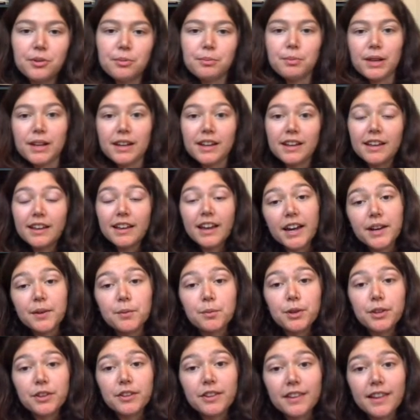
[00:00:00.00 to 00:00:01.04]
meaning, again,
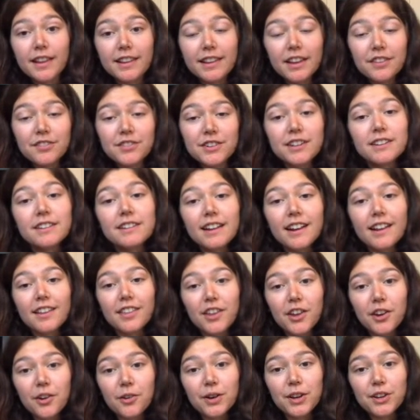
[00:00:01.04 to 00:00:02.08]
what's on the left-hand side of the
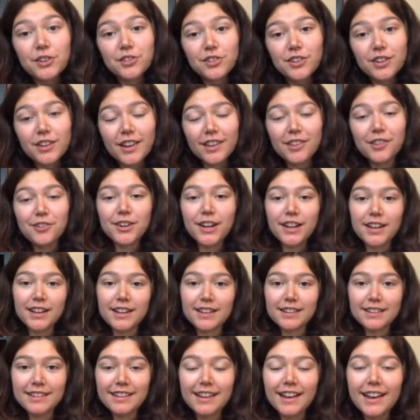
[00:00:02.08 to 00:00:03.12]
equation and the
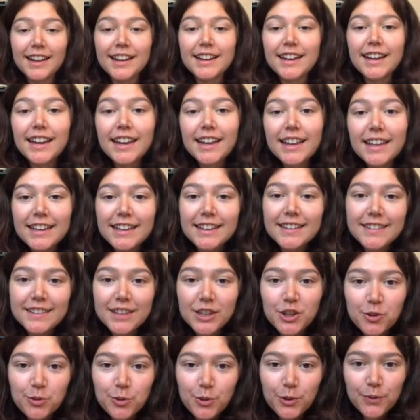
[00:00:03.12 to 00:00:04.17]
right-hand side is
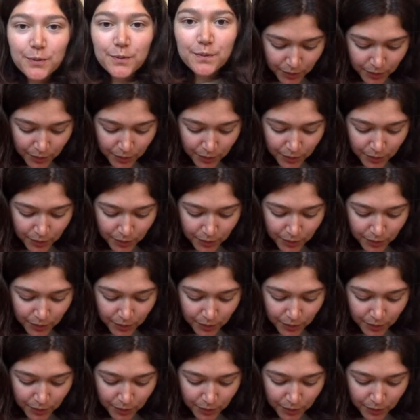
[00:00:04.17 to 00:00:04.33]
equal.